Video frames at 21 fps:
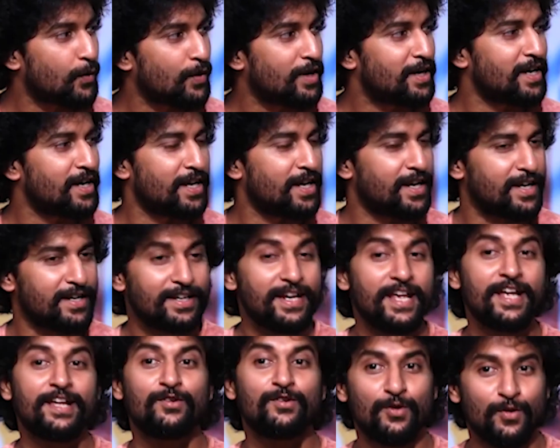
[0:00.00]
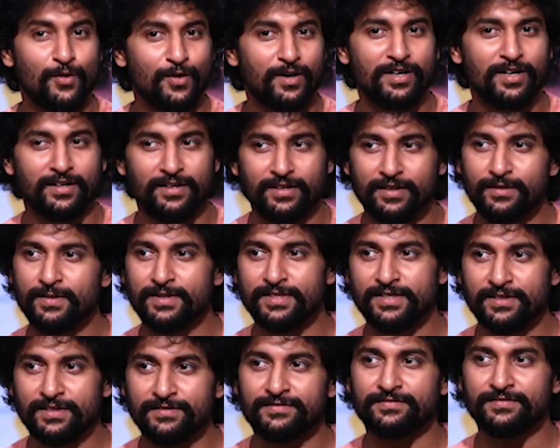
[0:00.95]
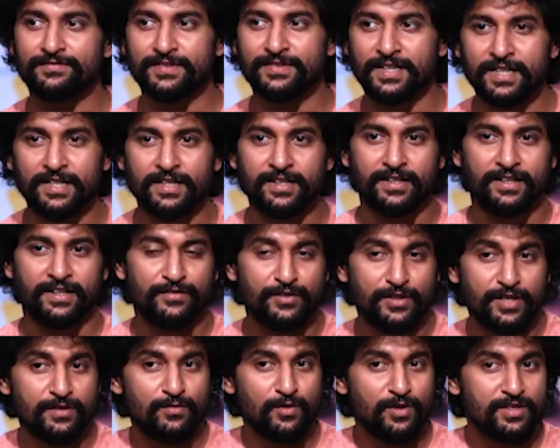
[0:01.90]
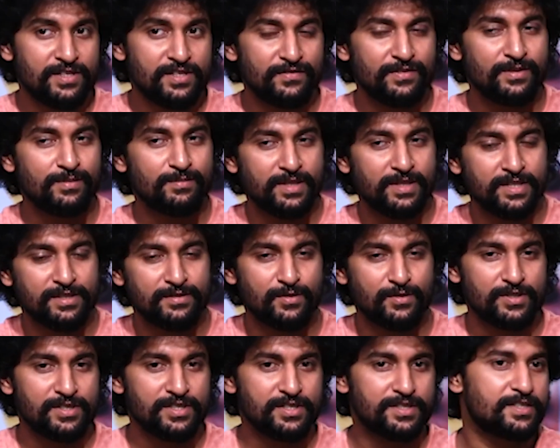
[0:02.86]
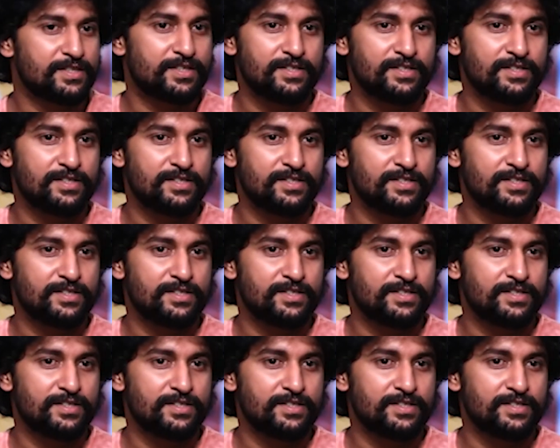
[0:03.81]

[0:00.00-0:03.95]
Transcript: Local. Nenu local. You must have. If you didn't watch that film, please watch it.